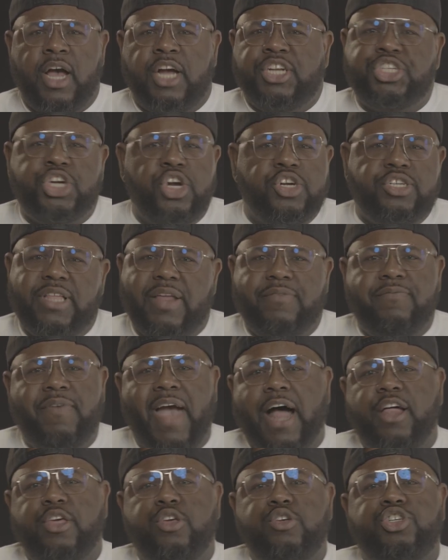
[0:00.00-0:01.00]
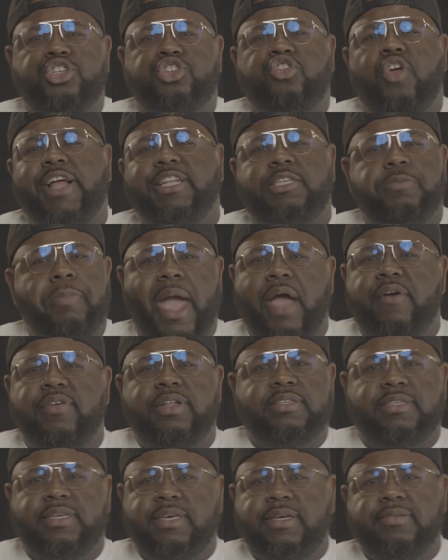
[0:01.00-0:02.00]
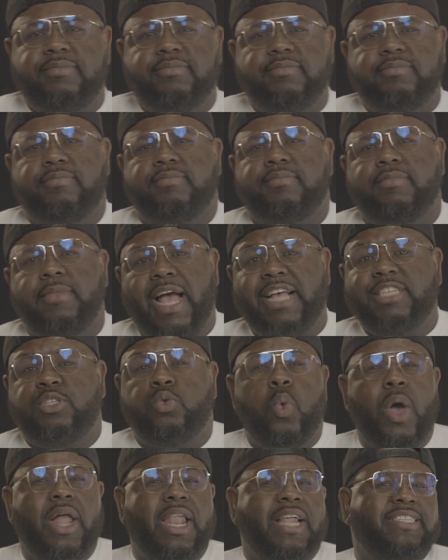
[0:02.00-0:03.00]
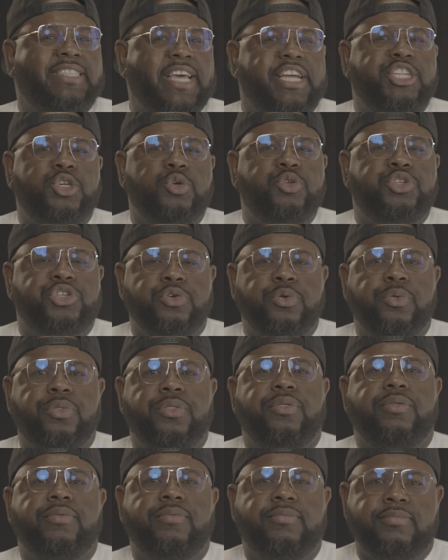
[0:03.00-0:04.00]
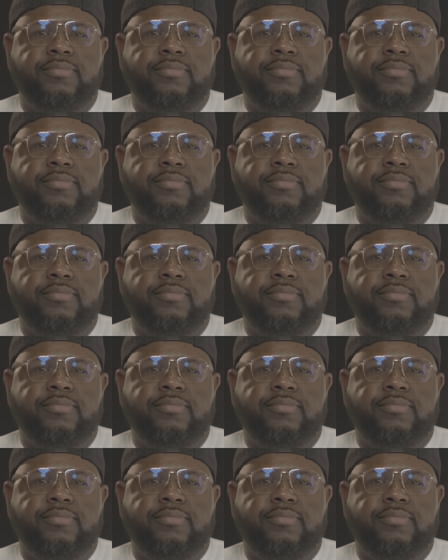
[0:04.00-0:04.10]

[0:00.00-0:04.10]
A church that values transparency as well as they do truth.